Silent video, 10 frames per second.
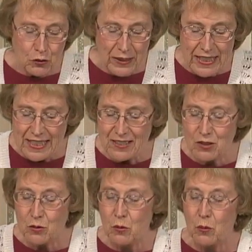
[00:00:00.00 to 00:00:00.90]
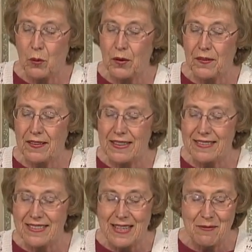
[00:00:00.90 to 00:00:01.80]
tricky
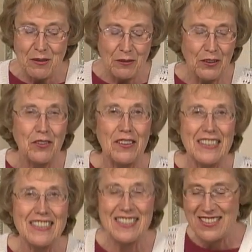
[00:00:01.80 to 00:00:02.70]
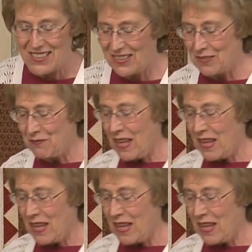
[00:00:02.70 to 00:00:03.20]
swirling seam that we're going to do.